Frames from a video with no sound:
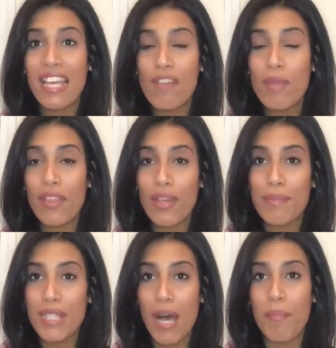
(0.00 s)
give me a
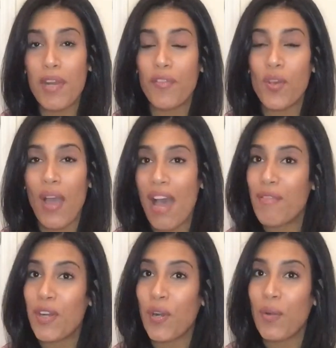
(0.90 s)
thumbs up, and if you
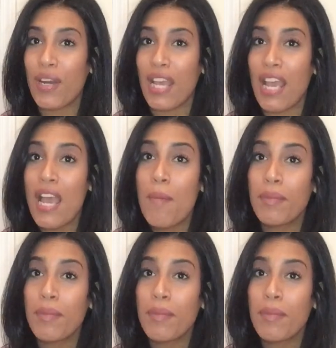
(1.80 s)
haven't already,